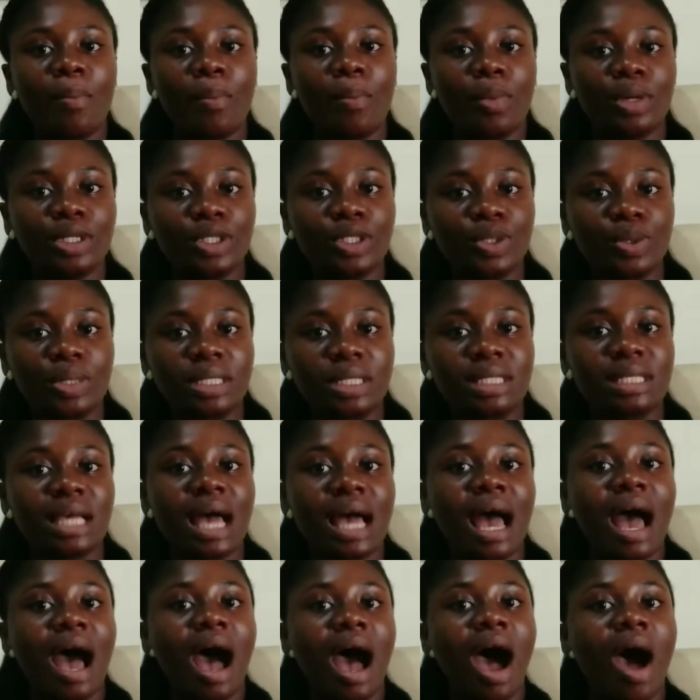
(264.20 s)
modules.
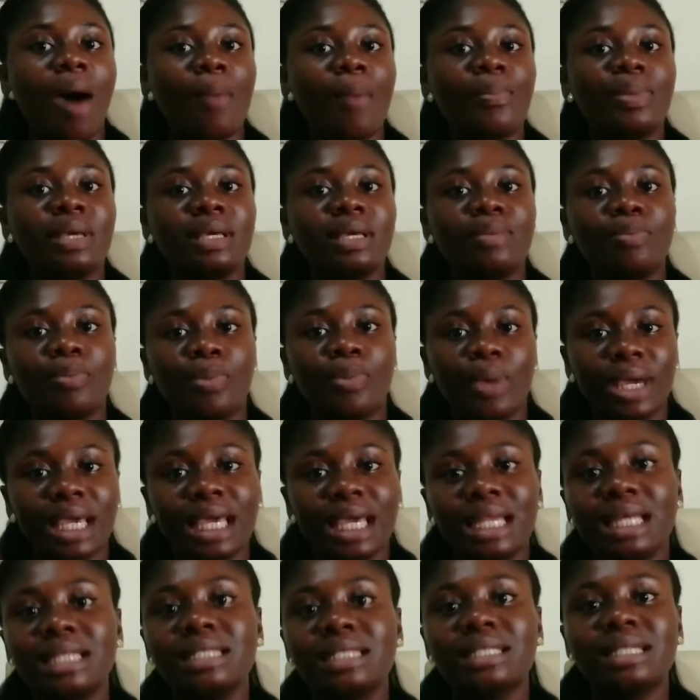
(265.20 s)
I'll be
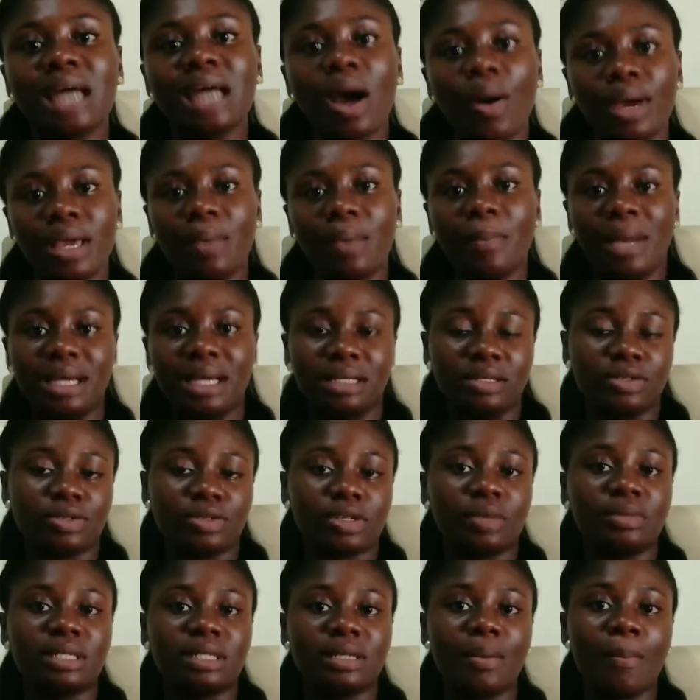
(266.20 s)
breaking it down in my
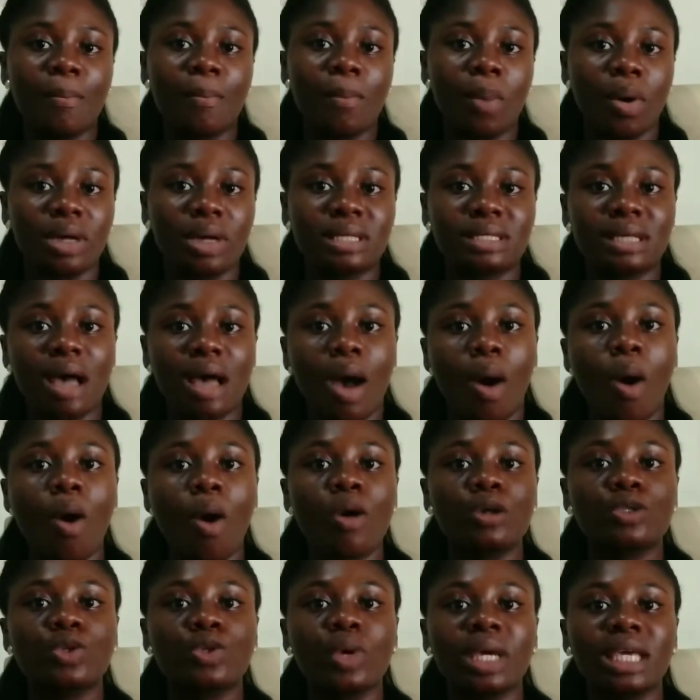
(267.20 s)
description box. I'll
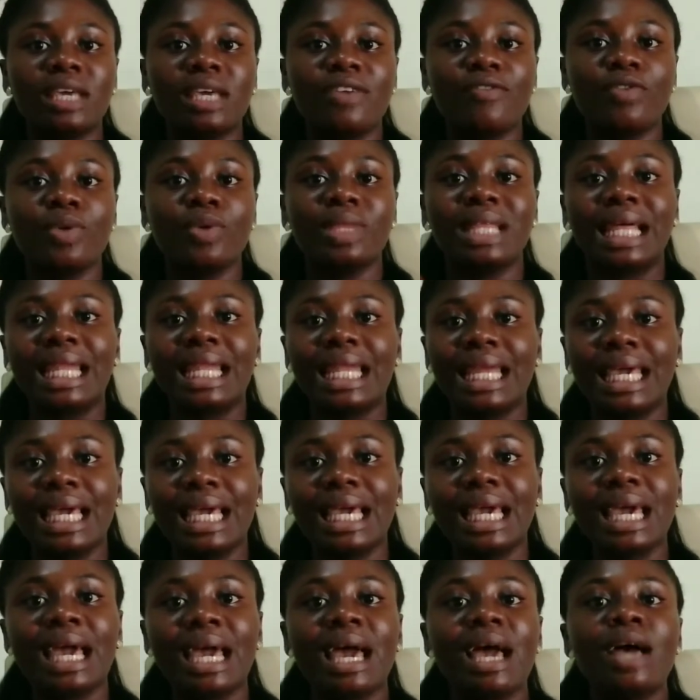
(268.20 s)
also give you the
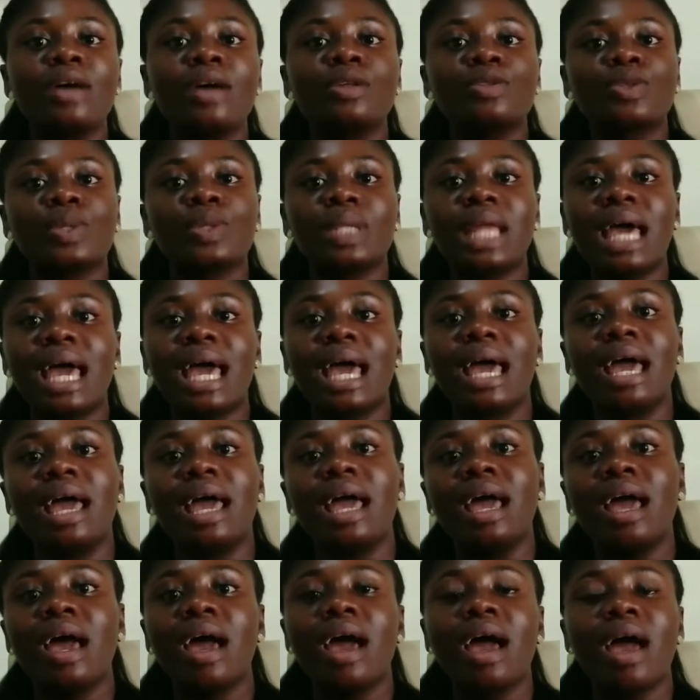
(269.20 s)
link to the
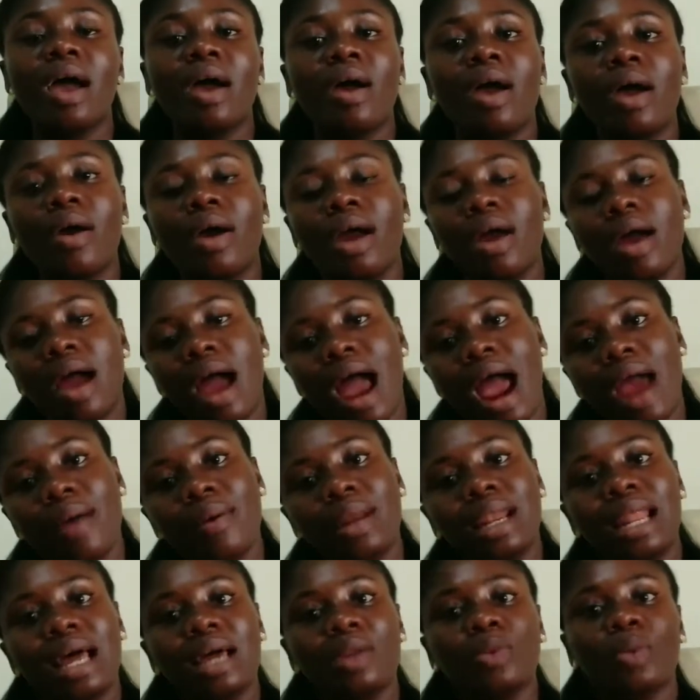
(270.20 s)

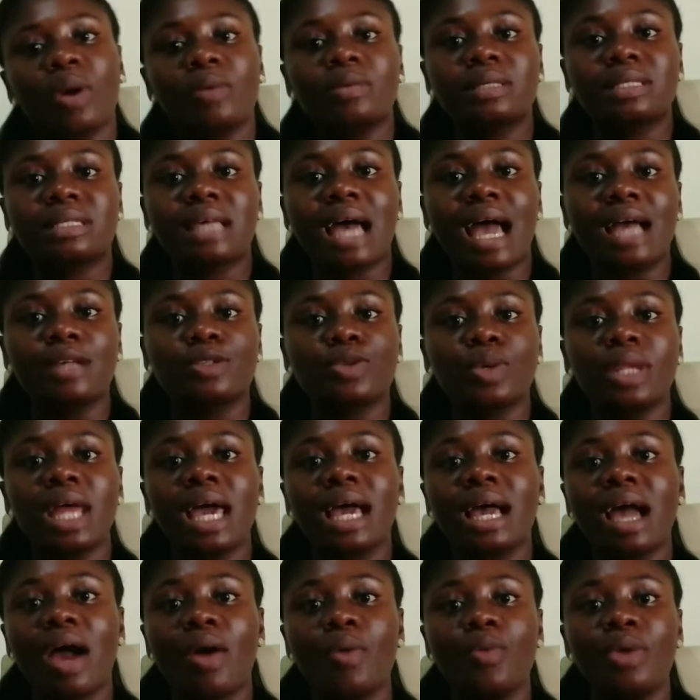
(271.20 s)
Ireland website so
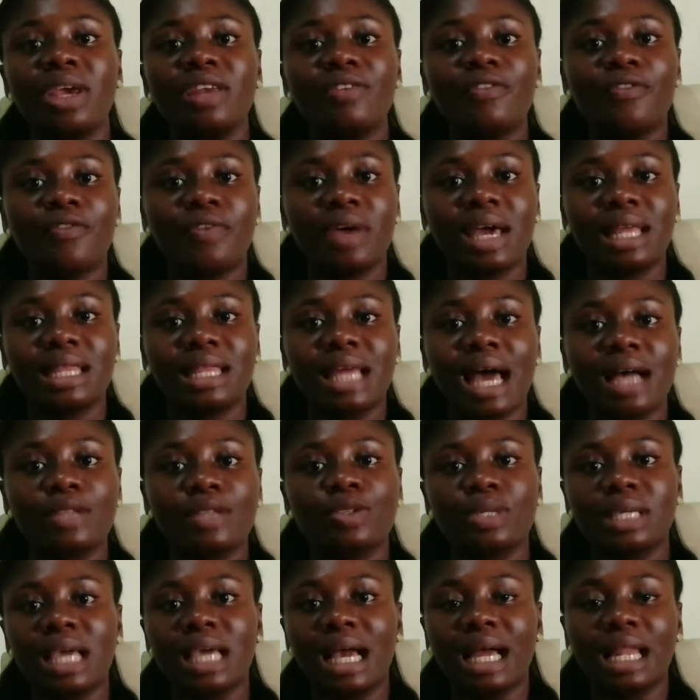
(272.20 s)
that I can read further
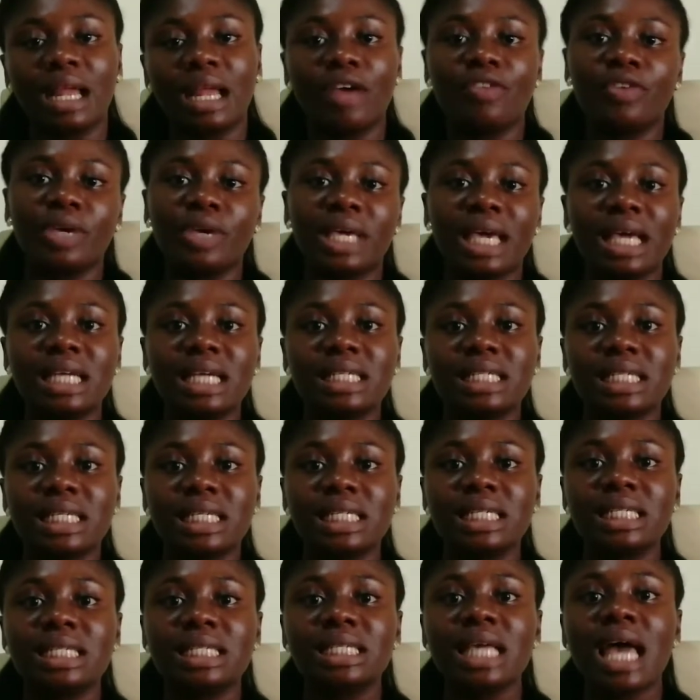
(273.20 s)
to get
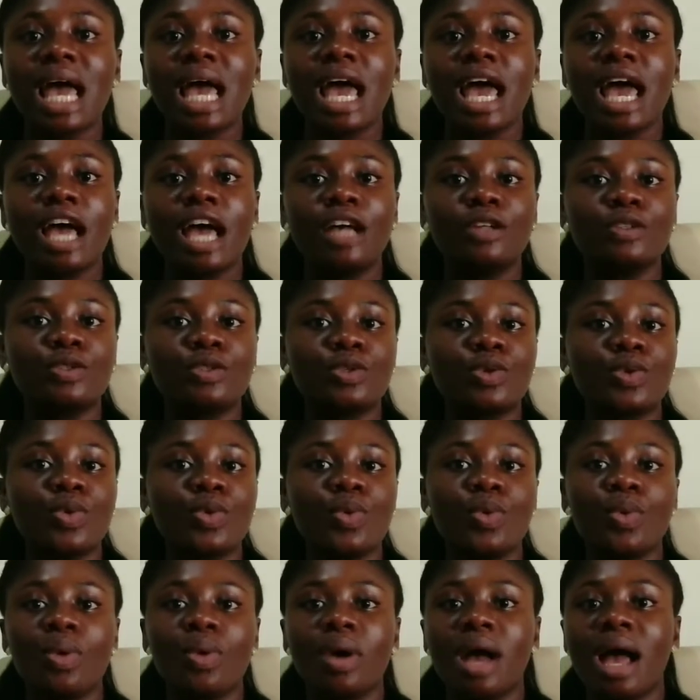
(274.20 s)
clarifications and
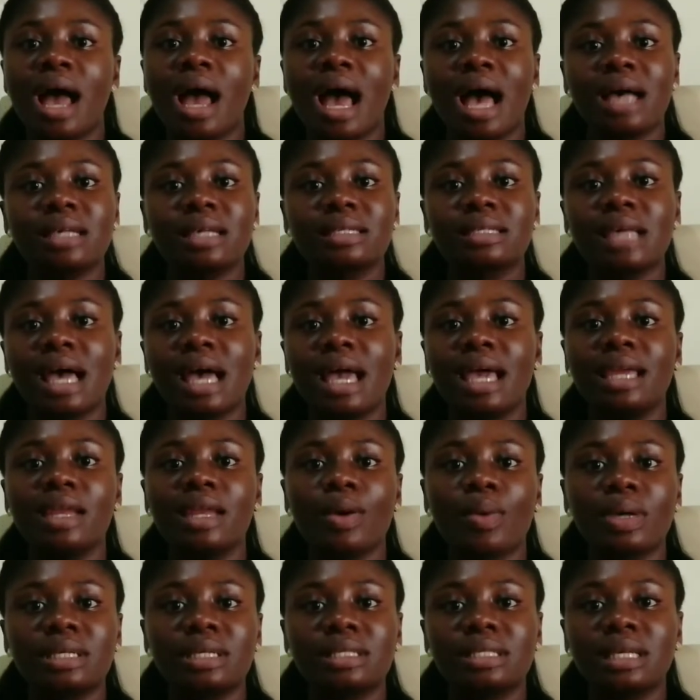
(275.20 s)
to answer
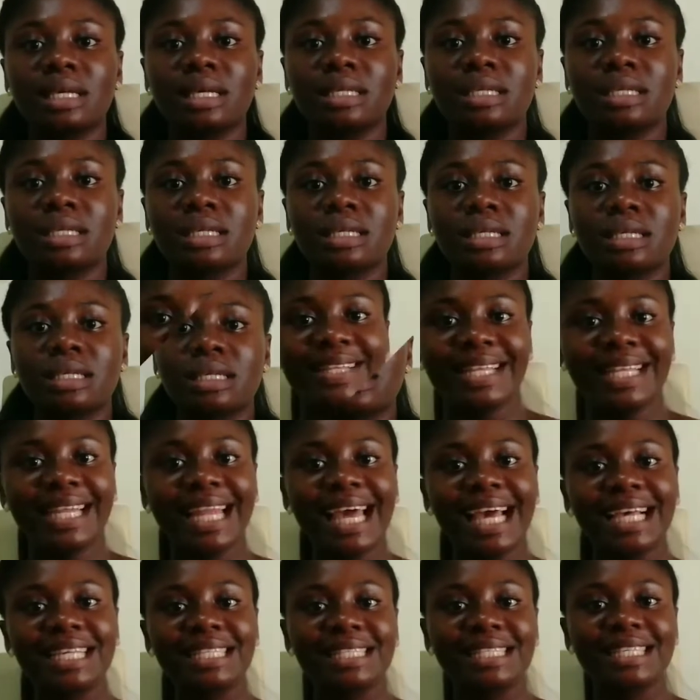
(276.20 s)
any questions. So the
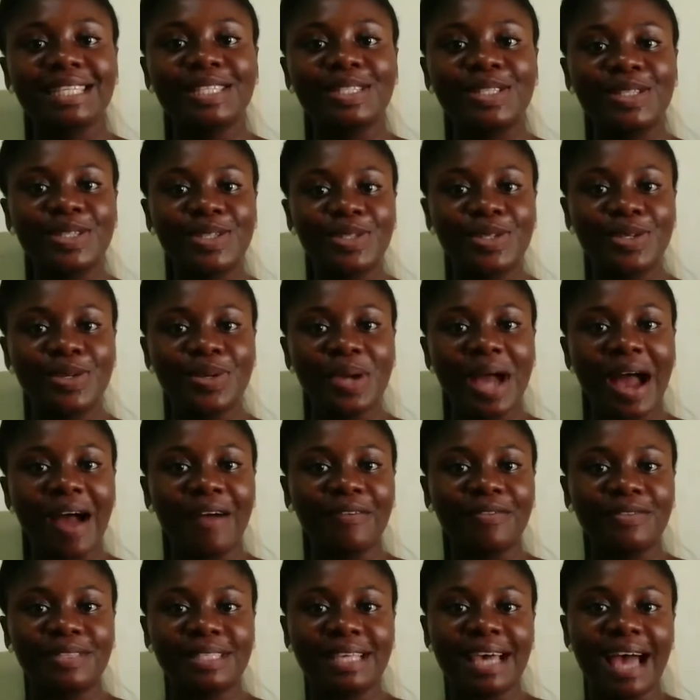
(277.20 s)
next thing to do
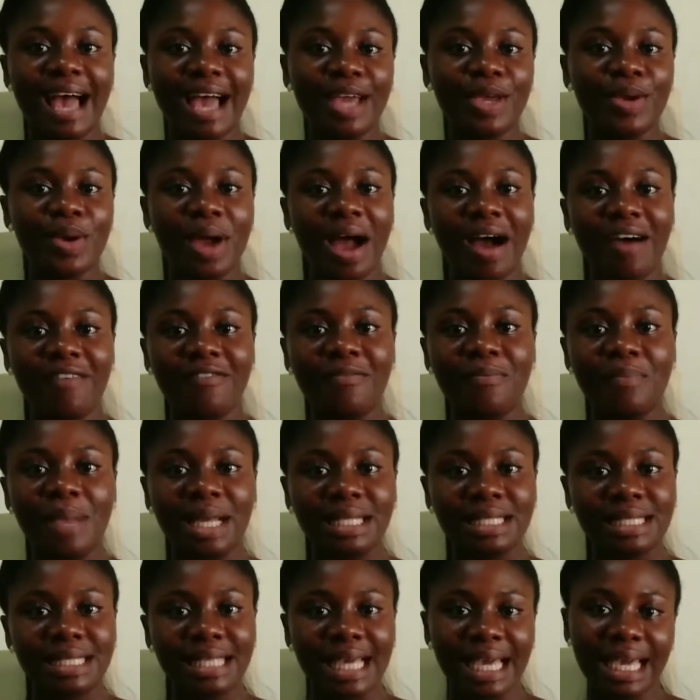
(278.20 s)
after you have
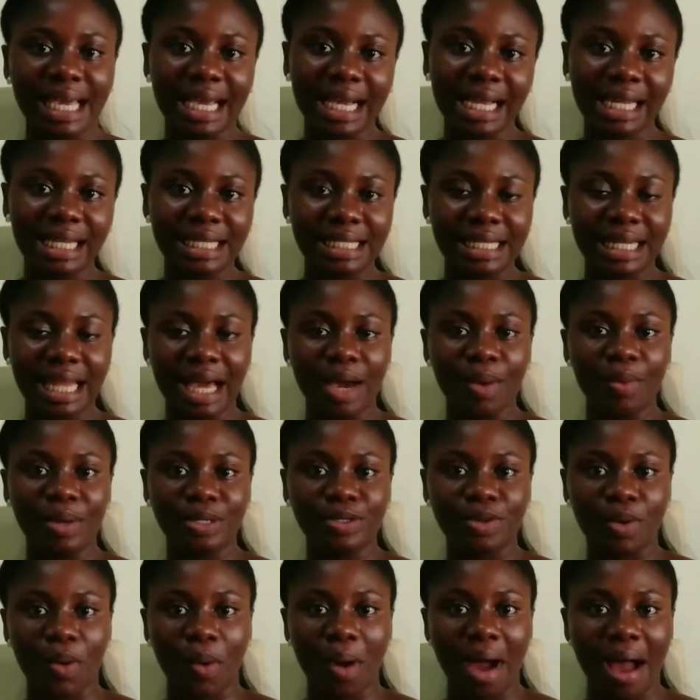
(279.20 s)
met the English
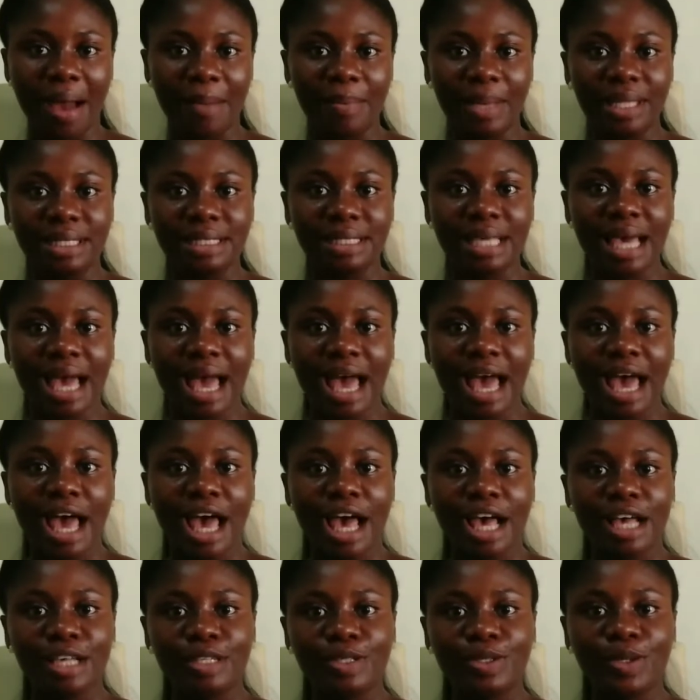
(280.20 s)
language requirement
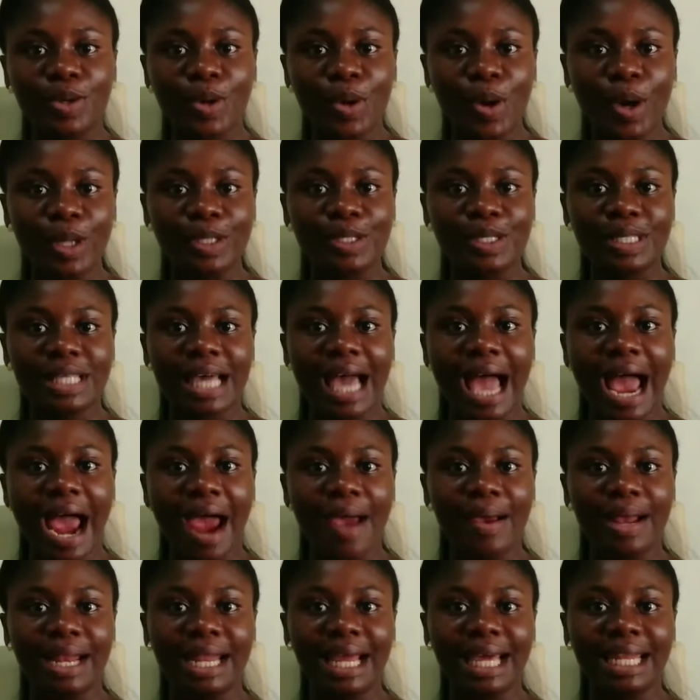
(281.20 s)
is to go to the
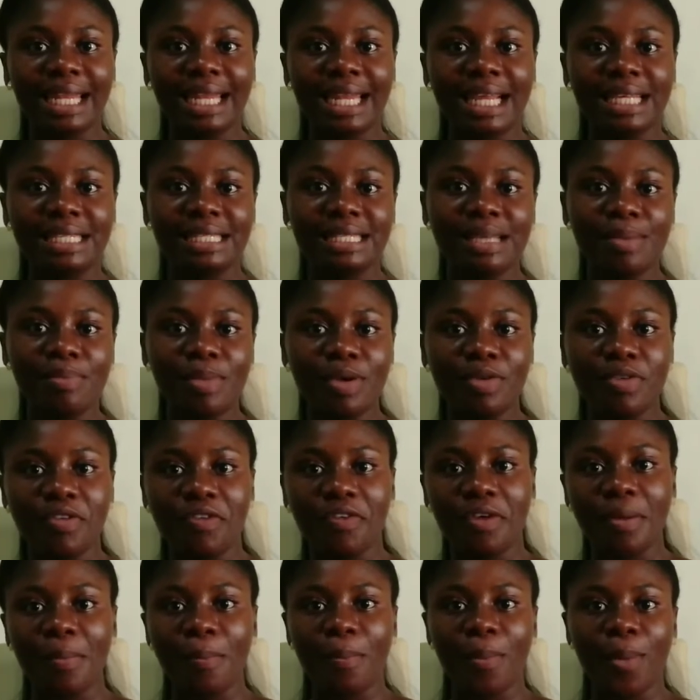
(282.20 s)
Ireland Nursing and
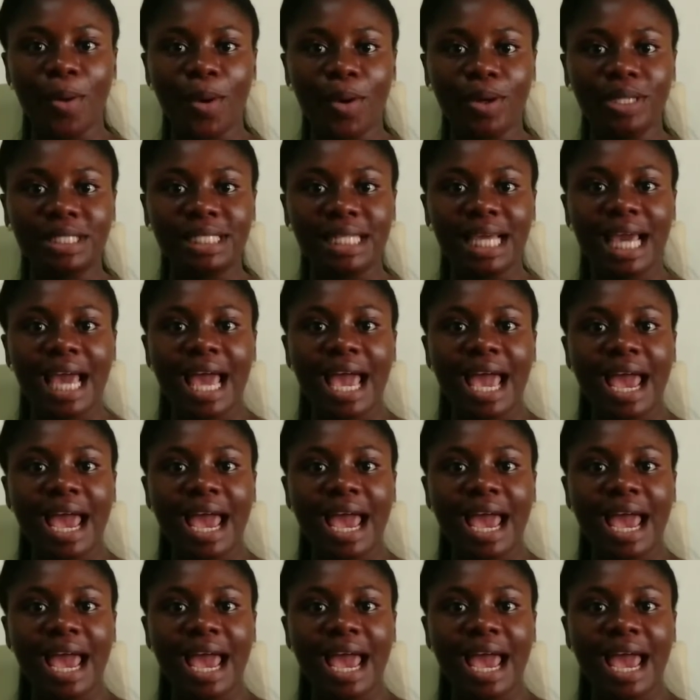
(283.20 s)
Midwifery Board